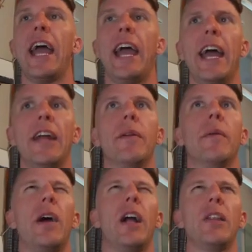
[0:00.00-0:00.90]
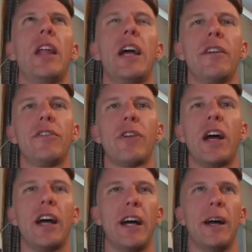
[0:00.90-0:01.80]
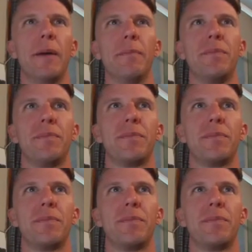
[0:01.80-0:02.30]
And a lot of